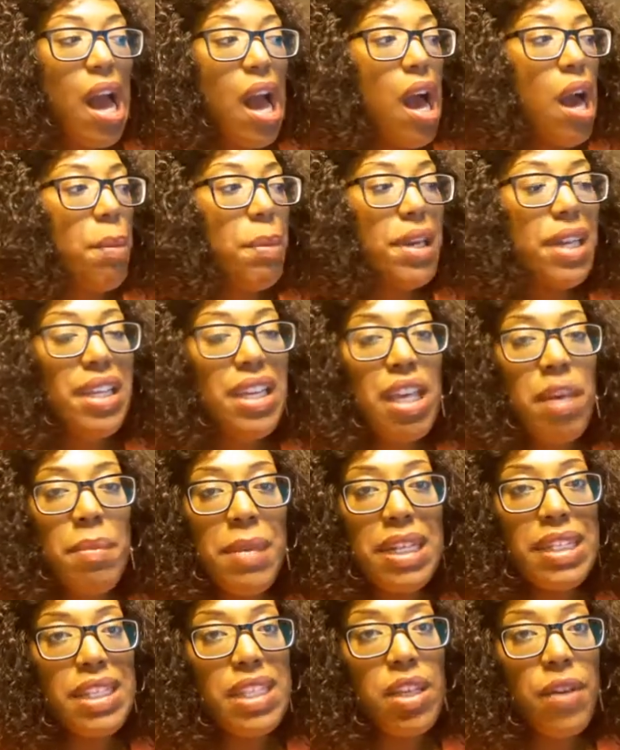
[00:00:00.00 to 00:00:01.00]
I'm going to get
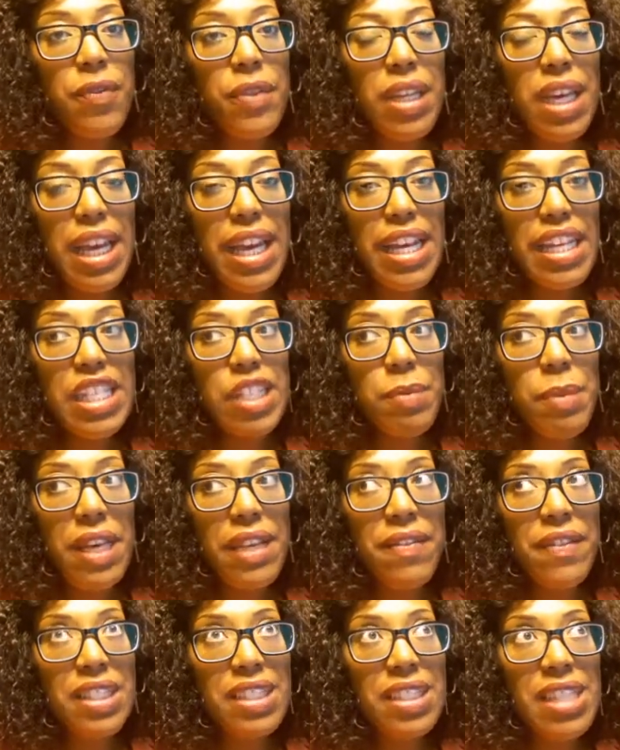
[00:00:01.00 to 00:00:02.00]
myself in a
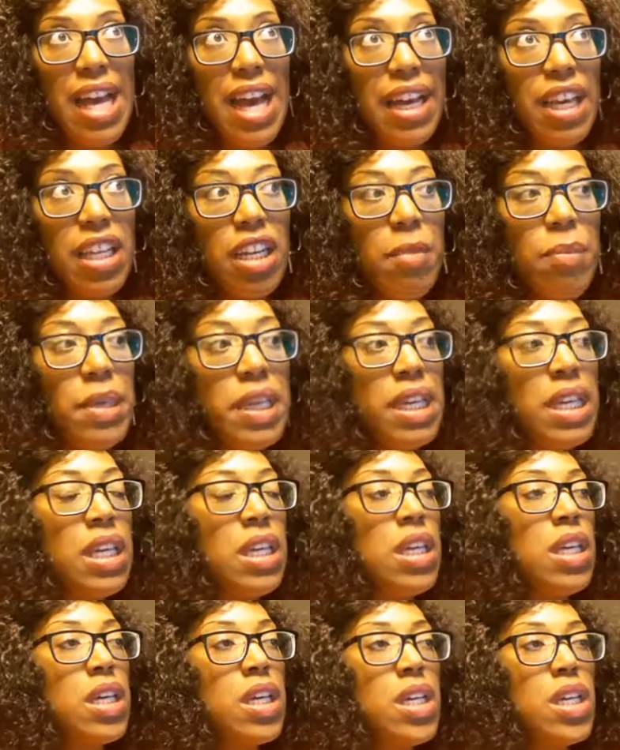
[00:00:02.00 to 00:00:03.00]
headspace that's not going to be